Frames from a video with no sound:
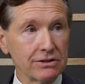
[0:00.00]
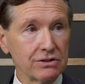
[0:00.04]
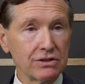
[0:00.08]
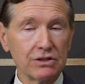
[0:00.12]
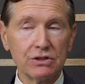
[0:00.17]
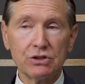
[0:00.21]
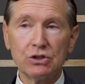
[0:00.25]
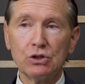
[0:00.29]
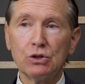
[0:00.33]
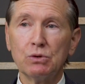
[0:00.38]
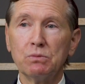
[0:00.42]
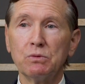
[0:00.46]
is
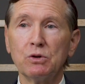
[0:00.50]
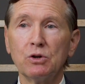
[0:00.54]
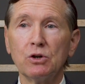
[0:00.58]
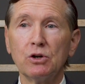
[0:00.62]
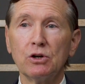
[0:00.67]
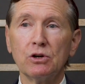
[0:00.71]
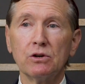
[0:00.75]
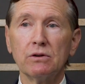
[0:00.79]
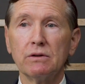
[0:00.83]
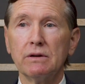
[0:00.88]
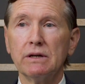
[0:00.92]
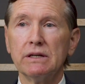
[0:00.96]
the
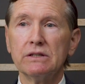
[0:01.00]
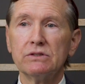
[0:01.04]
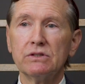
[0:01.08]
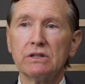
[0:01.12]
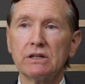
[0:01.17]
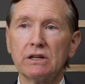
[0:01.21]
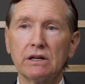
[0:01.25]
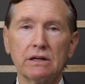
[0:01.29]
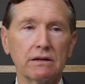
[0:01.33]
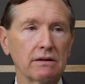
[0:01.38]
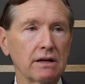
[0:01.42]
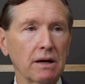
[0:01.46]
tumor, is
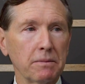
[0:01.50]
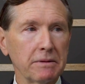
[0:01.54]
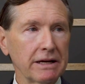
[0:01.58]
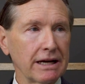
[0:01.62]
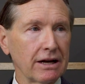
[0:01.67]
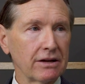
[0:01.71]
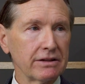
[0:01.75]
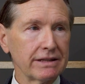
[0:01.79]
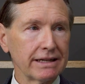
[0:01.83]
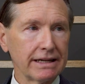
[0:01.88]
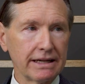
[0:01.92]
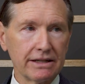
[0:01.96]
it coming
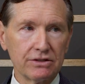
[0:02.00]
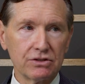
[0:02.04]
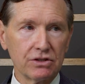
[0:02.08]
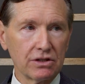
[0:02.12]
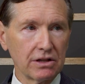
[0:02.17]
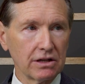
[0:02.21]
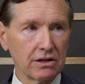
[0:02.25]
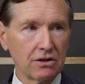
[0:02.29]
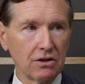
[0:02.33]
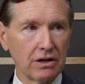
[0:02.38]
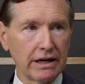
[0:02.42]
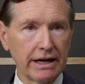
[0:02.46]
out the edge
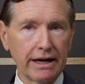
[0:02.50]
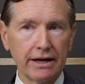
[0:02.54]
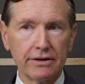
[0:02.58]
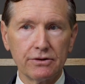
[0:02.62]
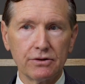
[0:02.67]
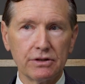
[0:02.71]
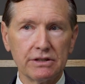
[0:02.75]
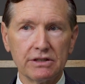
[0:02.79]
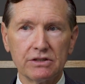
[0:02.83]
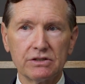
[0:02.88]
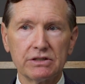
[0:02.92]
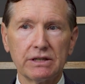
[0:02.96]
of the gland
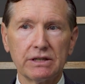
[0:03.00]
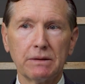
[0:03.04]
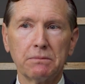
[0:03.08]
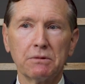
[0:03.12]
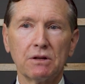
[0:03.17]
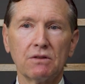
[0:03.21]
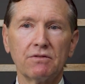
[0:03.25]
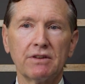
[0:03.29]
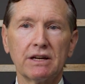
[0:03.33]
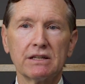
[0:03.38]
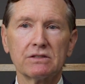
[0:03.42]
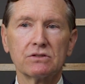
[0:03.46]
or in the
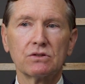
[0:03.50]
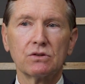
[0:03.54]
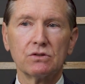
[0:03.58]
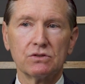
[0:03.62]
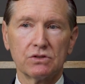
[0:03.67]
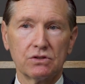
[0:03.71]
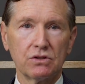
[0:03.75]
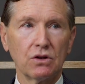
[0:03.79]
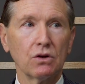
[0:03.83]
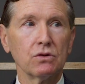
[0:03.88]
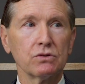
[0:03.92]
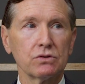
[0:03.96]
seminal
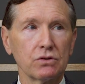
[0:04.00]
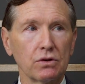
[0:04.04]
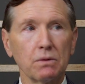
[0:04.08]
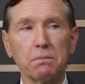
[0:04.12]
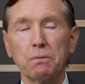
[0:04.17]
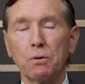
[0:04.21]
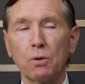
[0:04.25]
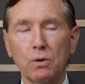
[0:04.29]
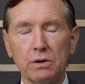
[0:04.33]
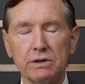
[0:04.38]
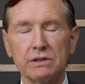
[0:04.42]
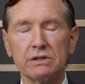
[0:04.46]
vesicles, those are
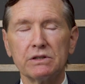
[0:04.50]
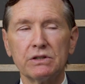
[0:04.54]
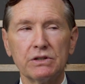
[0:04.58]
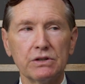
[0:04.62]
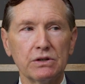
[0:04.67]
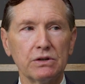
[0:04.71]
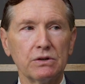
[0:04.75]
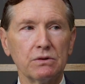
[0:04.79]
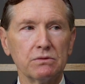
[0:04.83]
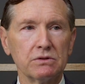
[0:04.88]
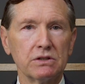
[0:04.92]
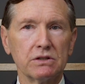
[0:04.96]
important
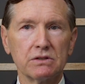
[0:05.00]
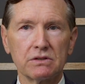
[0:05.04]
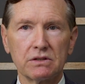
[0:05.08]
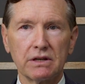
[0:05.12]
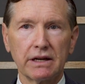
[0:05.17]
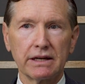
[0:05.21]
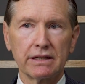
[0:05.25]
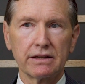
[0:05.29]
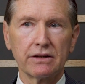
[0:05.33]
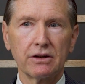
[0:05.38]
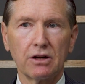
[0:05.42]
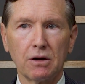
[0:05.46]
too. Just
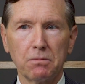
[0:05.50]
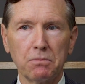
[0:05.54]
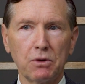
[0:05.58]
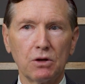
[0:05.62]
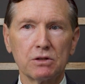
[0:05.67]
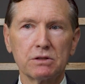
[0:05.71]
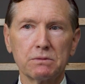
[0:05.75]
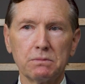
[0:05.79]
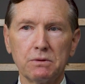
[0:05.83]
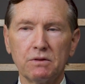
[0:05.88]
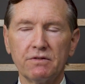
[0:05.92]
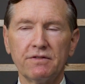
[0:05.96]
like there are
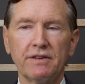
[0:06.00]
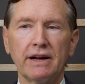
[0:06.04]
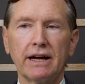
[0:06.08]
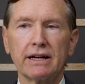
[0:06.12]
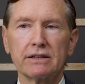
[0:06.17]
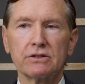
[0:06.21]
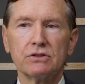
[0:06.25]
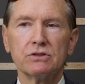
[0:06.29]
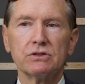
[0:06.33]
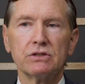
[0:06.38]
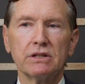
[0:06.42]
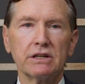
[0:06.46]
multiple
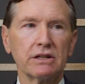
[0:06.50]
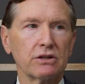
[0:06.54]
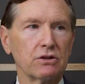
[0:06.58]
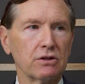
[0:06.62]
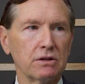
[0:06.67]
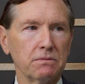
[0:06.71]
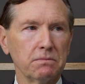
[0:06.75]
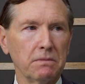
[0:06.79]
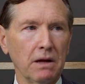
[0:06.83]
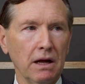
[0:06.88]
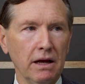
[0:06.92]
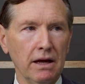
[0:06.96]
factors in a
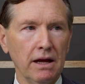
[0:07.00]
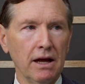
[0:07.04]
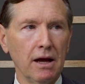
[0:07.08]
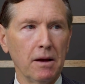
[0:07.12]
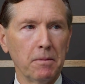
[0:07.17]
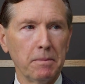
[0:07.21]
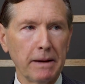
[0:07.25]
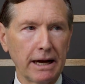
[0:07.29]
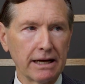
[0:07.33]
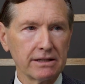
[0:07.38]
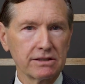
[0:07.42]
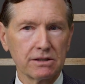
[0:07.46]
good
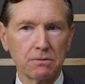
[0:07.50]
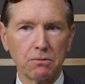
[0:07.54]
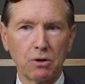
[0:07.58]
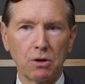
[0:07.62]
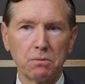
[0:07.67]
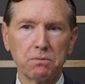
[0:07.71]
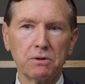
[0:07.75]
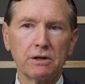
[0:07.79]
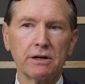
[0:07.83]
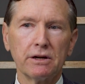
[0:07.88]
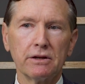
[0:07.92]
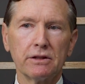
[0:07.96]
basketball
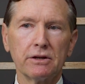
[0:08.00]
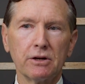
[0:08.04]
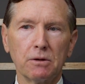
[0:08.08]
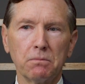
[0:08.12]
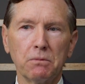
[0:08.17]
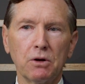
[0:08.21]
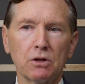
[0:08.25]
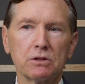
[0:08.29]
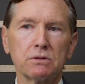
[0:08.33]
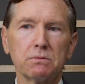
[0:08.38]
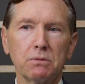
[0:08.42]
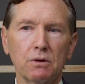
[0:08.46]
player, there are
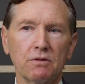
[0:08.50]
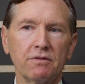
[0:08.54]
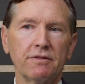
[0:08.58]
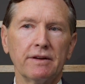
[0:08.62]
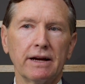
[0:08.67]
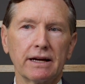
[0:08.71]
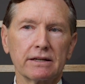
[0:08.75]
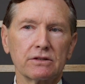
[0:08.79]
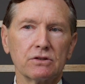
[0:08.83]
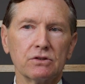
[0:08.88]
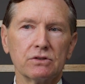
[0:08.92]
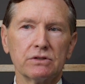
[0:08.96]
multiple
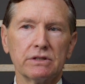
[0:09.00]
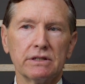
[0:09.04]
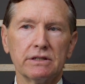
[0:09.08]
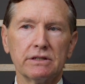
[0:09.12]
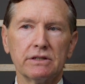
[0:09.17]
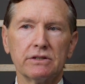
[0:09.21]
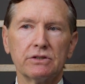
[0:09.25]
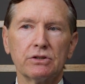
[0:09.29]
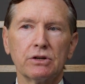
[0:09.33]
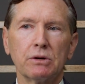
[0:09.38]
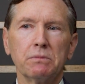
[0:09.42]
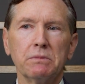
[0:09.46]
factors in
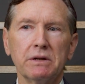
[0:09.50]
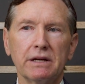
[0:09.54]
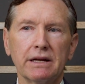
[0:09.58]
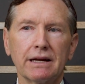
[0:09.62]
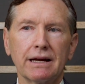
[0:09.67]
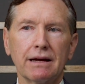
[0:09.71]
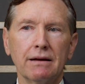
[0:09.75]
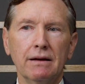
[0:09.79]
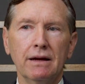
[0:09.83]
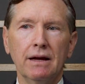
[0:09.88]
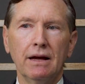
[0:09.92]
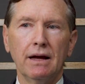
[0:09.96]

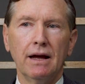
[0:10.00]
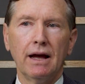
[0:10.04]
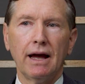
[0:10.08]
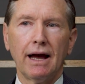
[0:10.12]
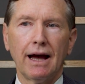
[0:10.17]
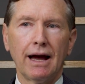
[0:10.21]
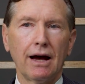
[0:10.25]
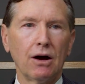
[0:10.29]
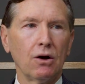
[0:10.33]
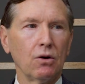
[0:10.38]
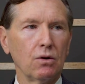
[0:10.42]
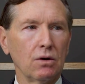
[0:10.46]
determining
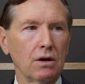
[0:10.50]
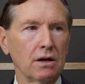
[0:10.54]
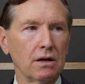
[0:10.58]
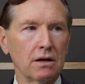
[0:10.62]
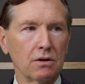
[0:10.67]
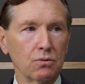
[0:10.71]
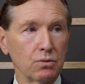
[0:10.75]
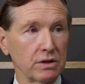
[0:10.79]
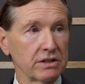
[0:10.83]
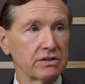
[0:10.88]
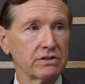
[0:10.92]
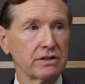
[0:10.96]
how
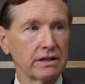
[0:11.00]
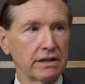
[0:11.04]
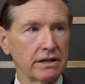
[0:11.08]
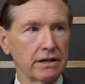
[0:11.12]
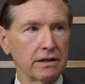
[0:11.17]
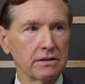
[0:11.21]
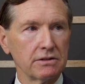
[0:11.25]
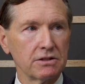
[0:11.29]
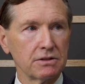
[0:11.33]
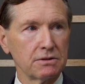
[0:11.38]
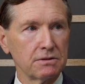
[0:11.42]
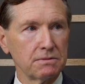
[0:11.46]
risky
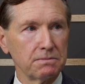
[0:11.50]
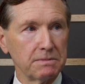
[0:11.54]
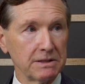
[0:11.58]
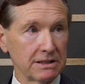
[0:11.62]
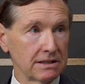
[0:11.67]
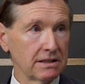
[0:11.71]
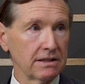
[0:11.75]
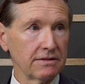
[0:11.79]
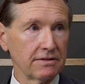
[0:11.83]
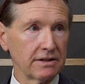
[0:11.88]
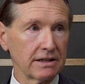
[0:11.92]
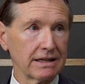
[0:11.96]
a
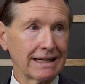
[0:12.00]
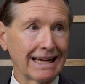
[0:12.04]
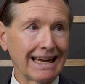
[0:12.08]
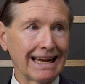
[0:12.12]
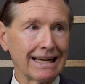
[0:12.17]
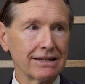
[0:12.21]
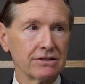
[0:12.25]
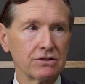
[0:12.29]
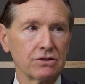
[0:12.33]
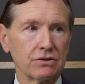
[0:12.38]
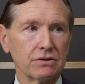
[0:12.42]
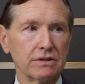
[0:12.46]
specific
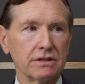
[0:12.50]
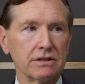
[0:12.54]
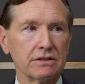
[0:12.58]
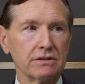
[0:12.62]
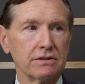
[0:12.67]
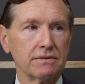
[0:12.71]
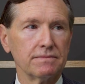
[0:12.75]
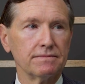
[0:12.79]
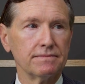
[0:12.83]
cancer is.